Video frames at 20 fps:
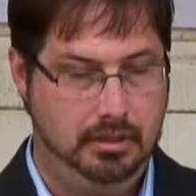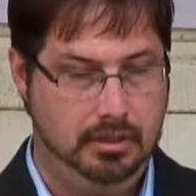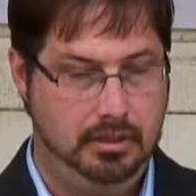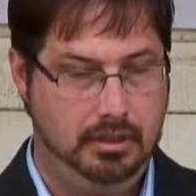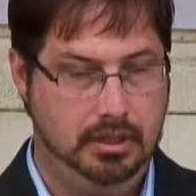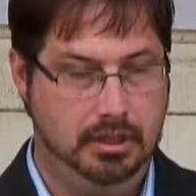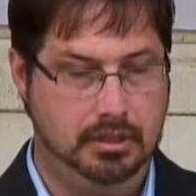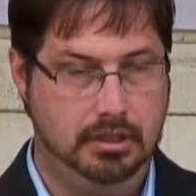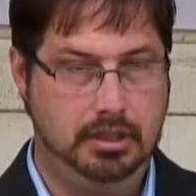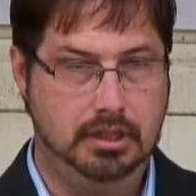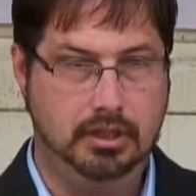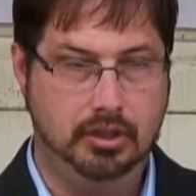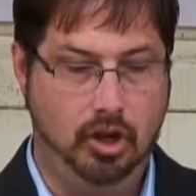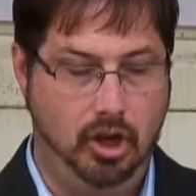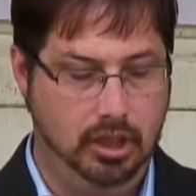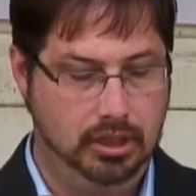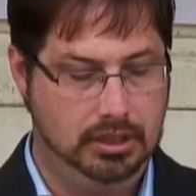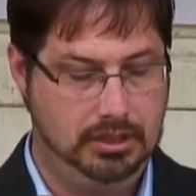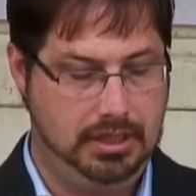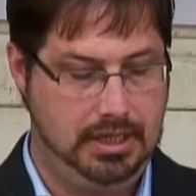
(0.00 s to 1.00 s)
in
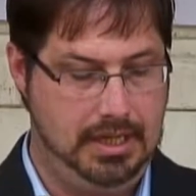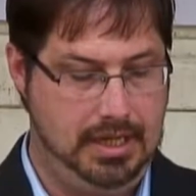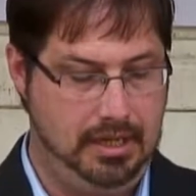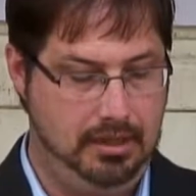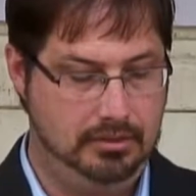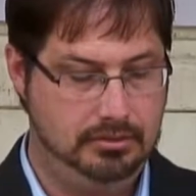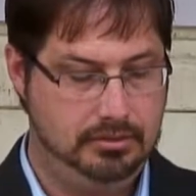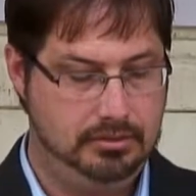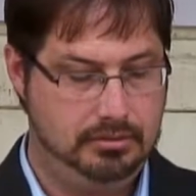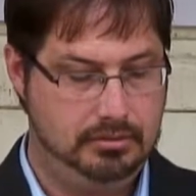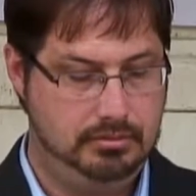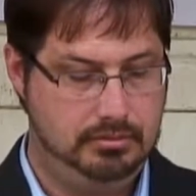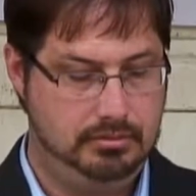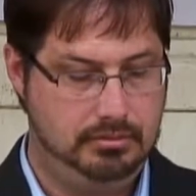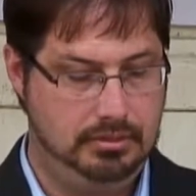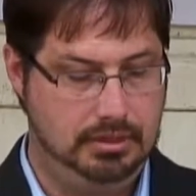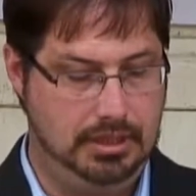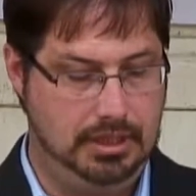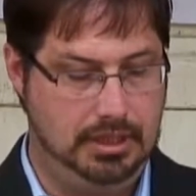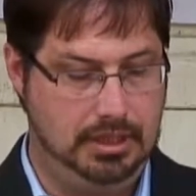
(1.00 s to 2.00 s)
all accounts
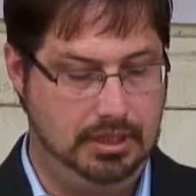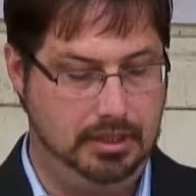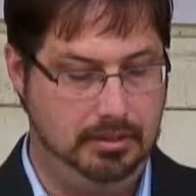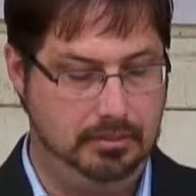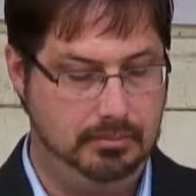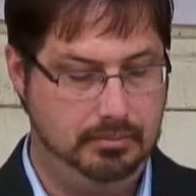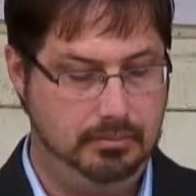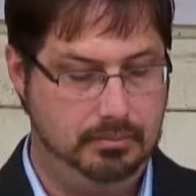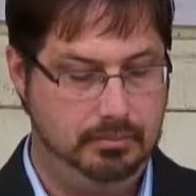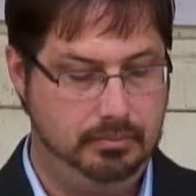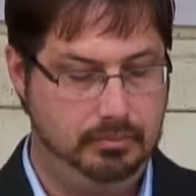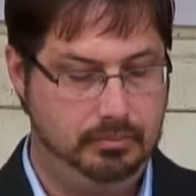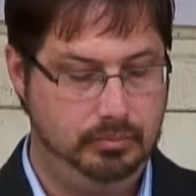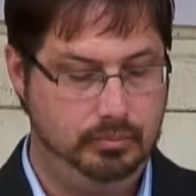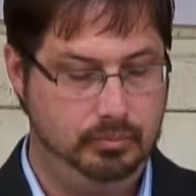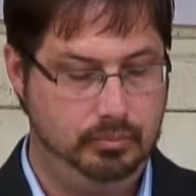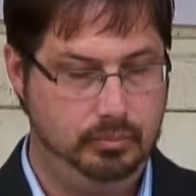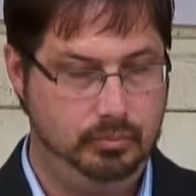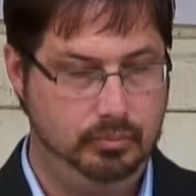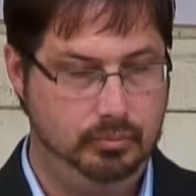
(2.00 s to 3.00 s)
of
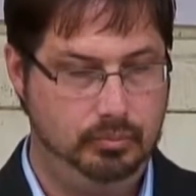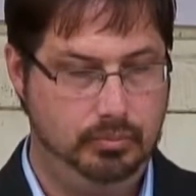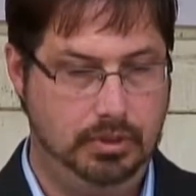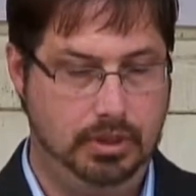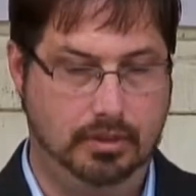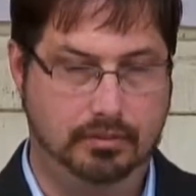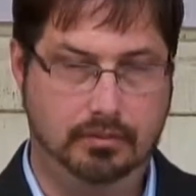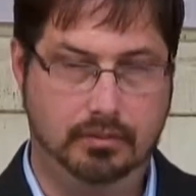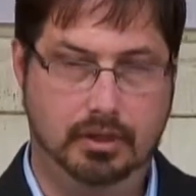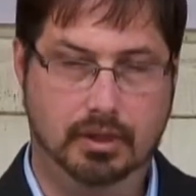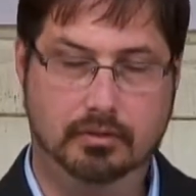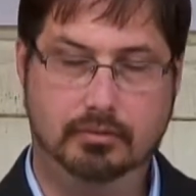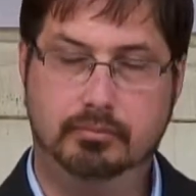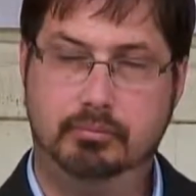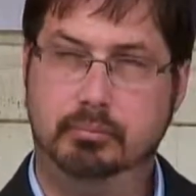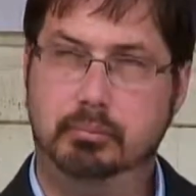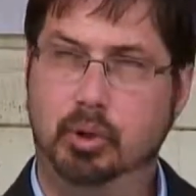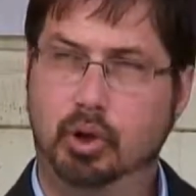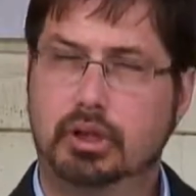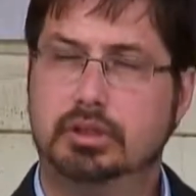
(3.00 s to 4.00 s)

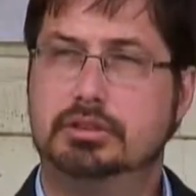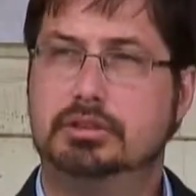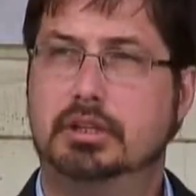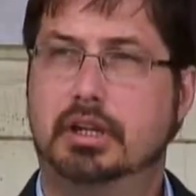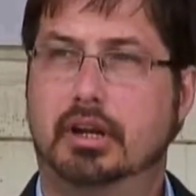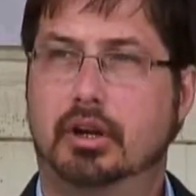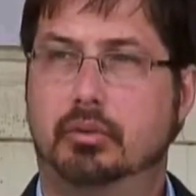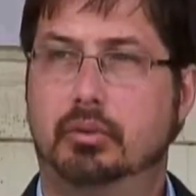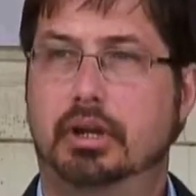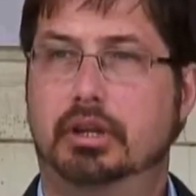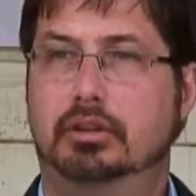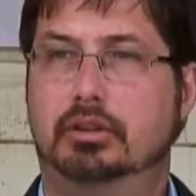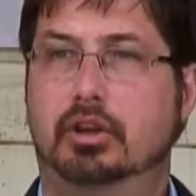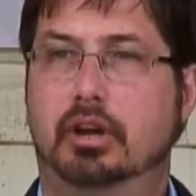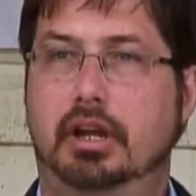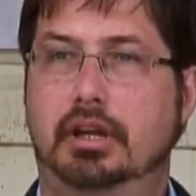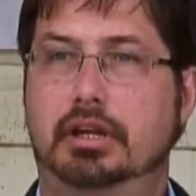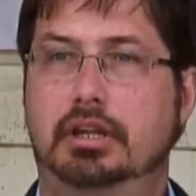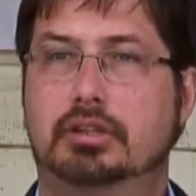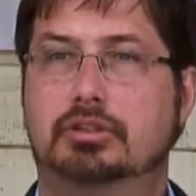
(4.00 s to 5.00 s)
books that are written
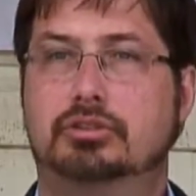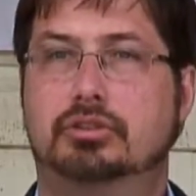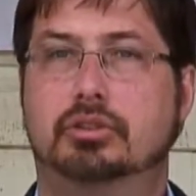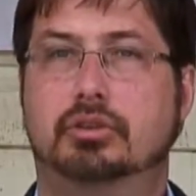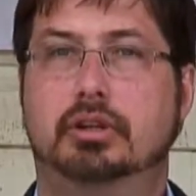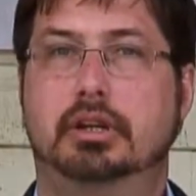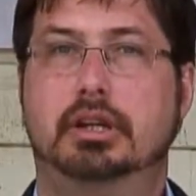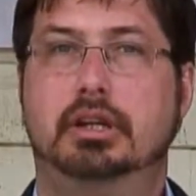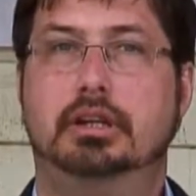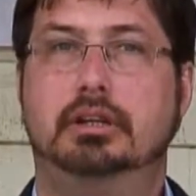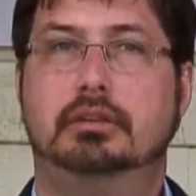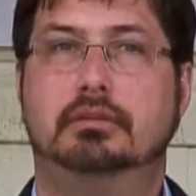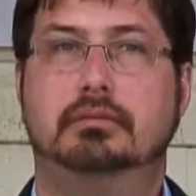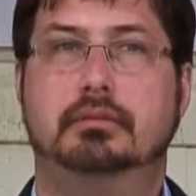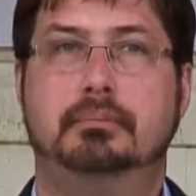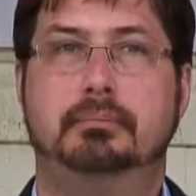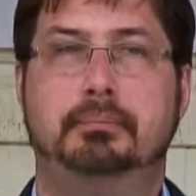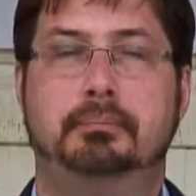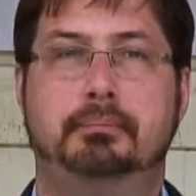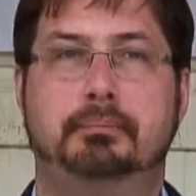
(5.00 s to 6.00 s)
on history,
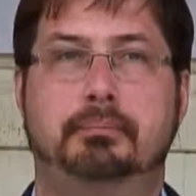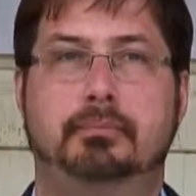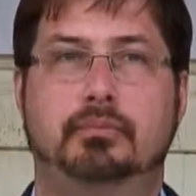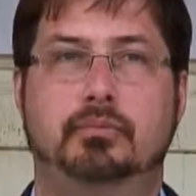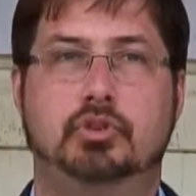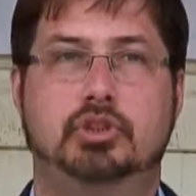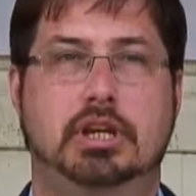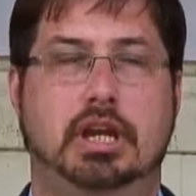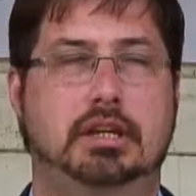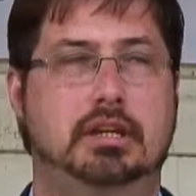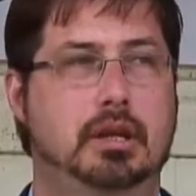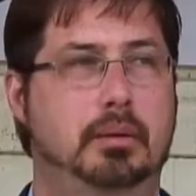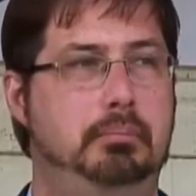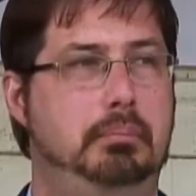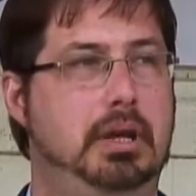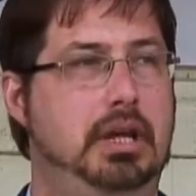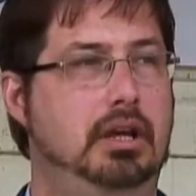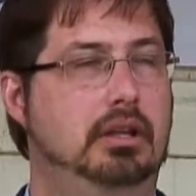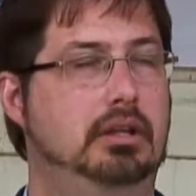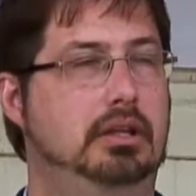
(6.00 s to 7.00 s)
Jacob
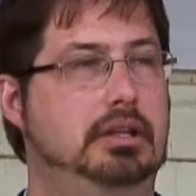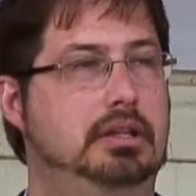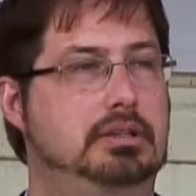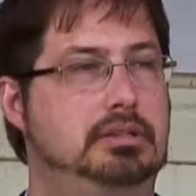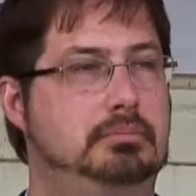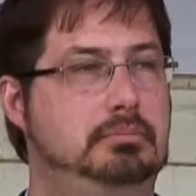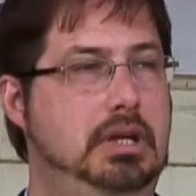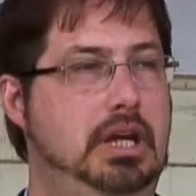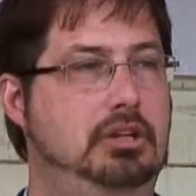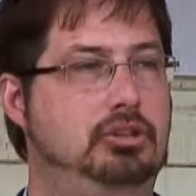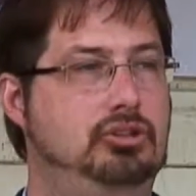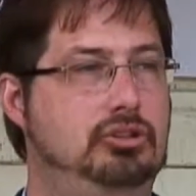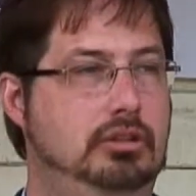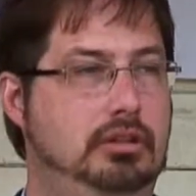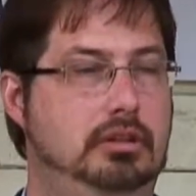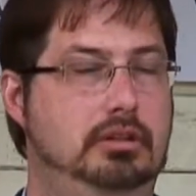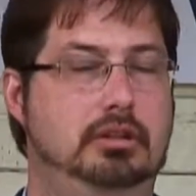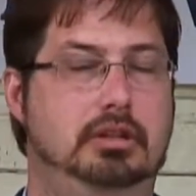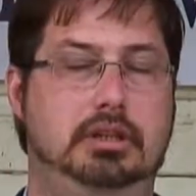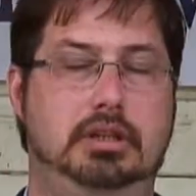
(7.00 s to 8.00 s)
Bayley is
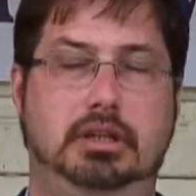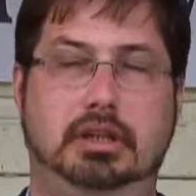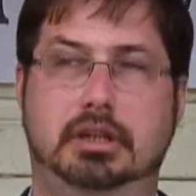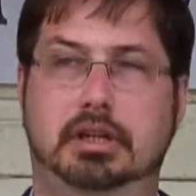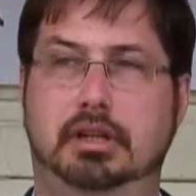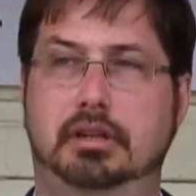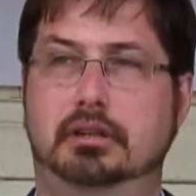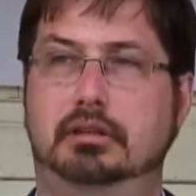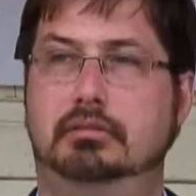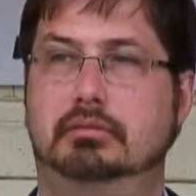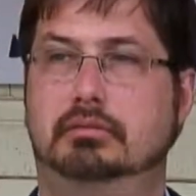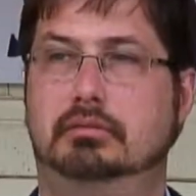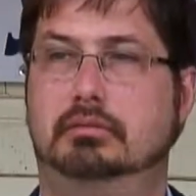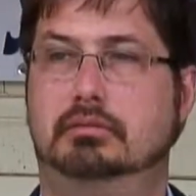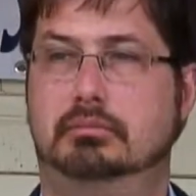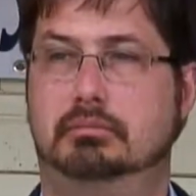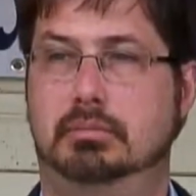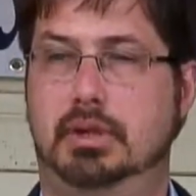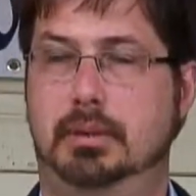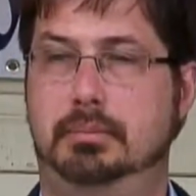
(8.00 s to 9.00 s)
mentioned in
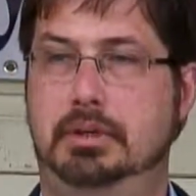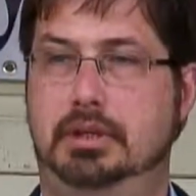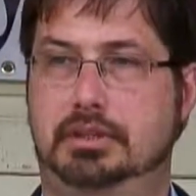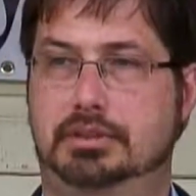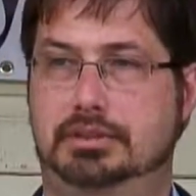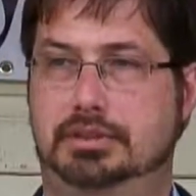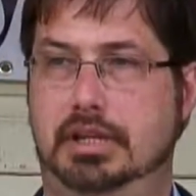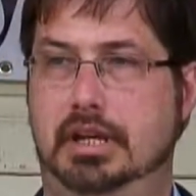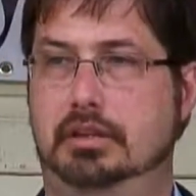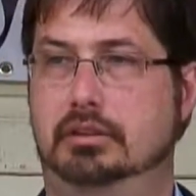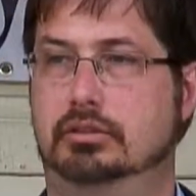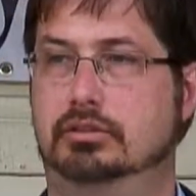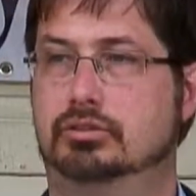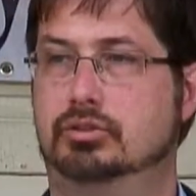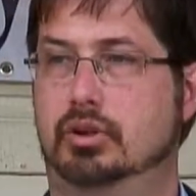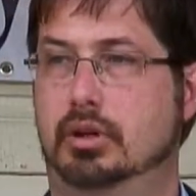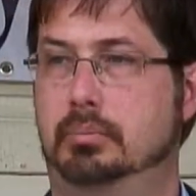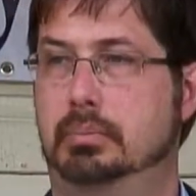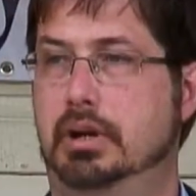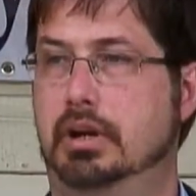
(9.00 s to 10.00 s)
maybe a sentence
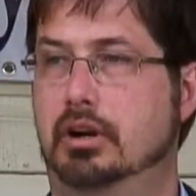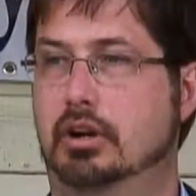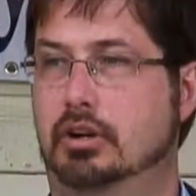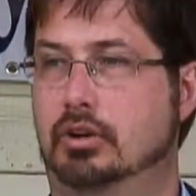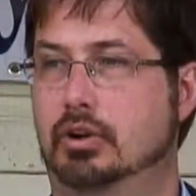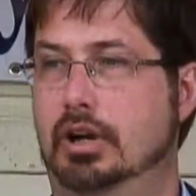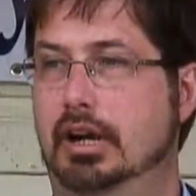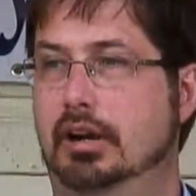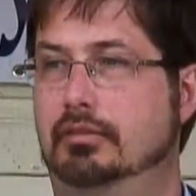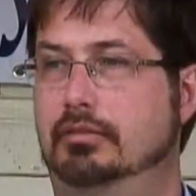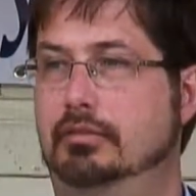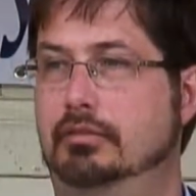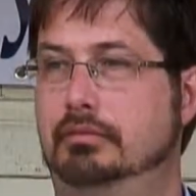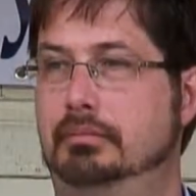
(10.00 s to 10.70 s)
or a paragraph,